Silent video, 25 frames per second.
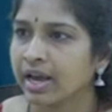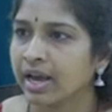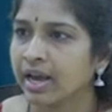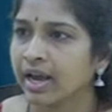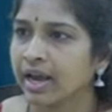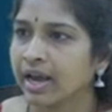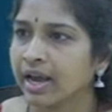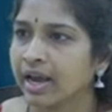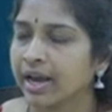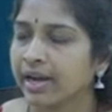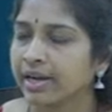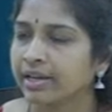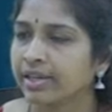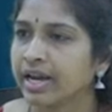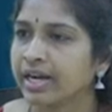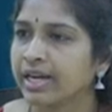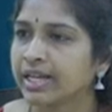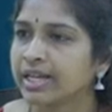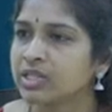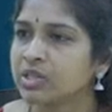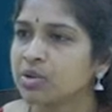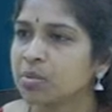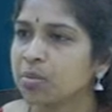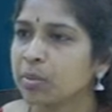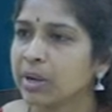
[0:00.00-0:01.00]
and that
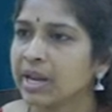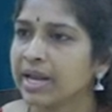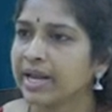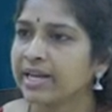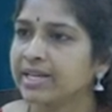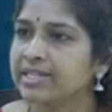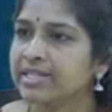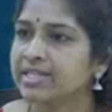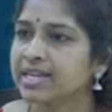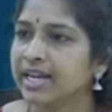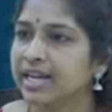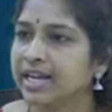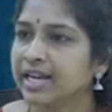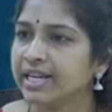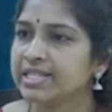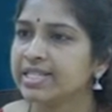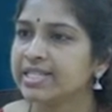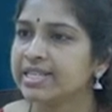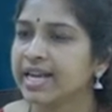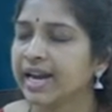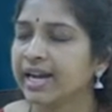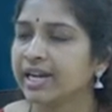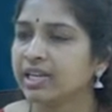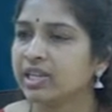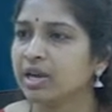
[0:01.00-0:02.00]
is placed
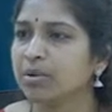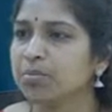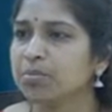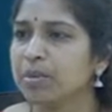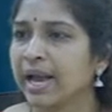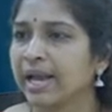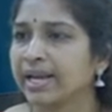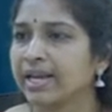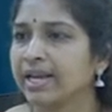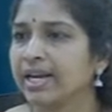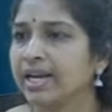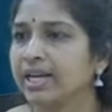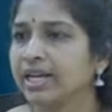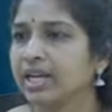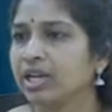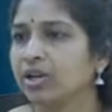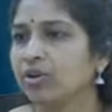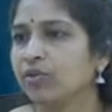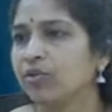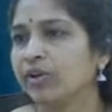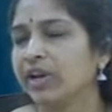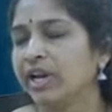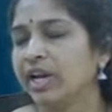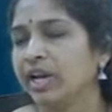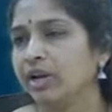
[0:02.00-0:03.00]
inside the magnetic
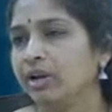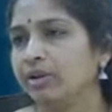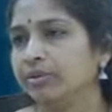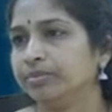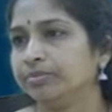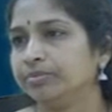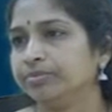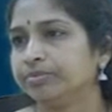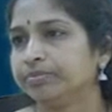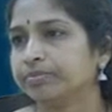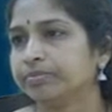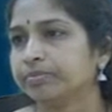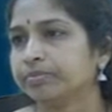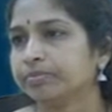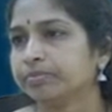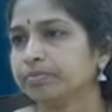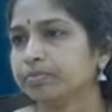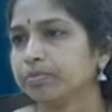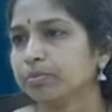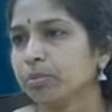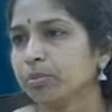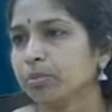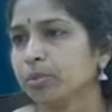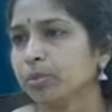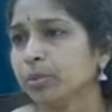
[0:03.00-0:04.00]
field.
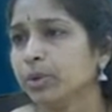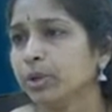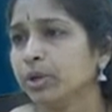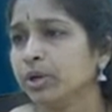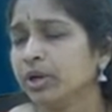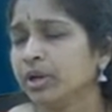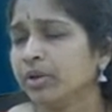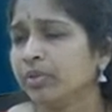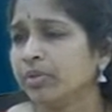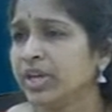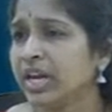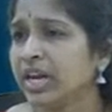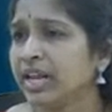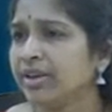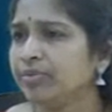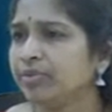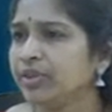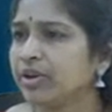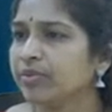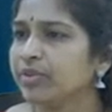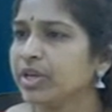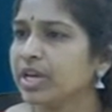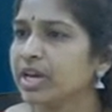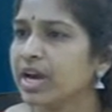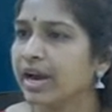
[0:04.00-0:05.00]
The length
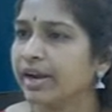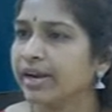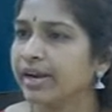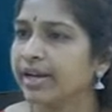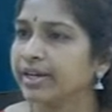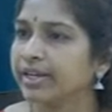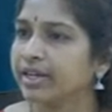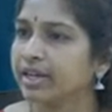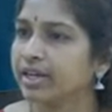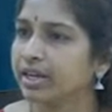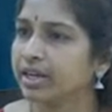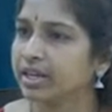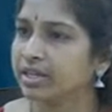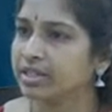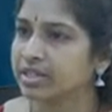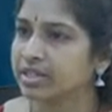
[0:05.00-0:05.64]
of the conductor is